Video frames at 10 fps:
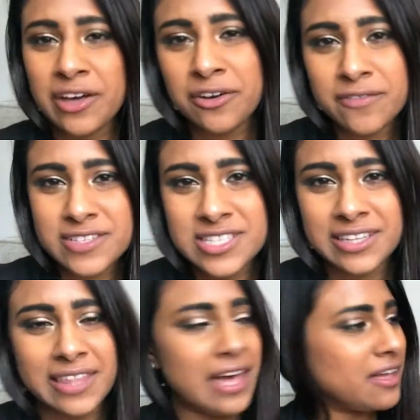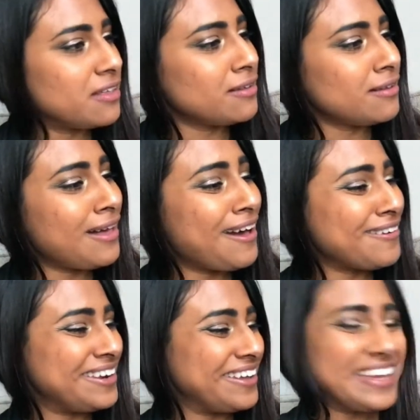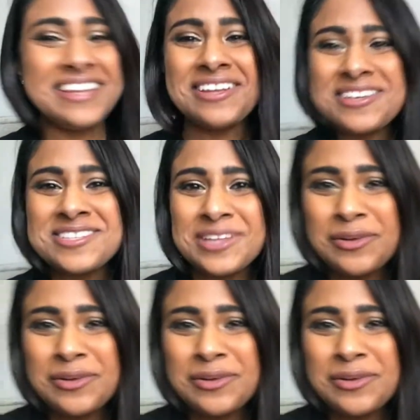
that, obviously, that. Oh, look, he looks so